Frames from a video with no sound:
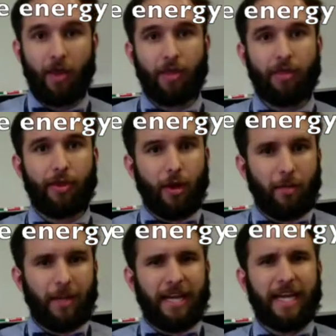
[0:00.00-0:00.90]

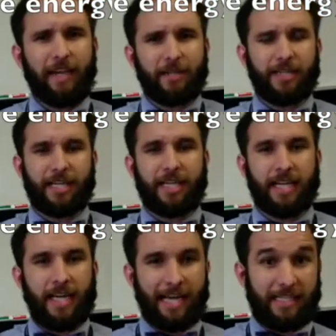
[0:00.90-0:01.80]
Thermal energy
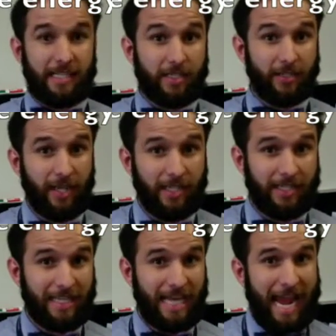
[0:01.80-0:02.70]
isn't just
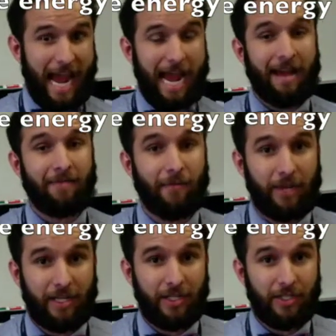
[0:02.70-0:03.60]
the
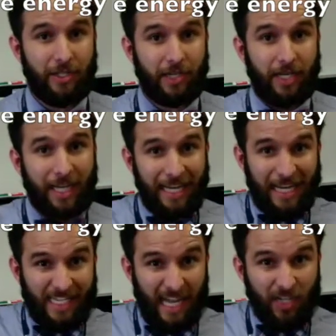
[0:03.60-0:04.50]
average,
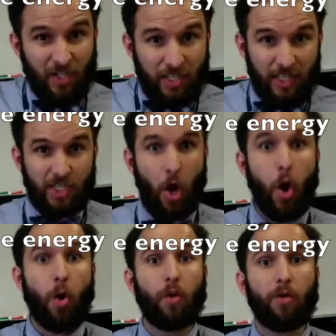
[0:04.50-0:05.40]
it's actually the
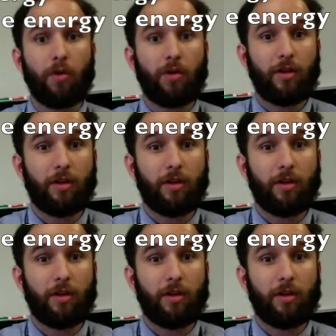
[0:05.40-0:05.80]
total.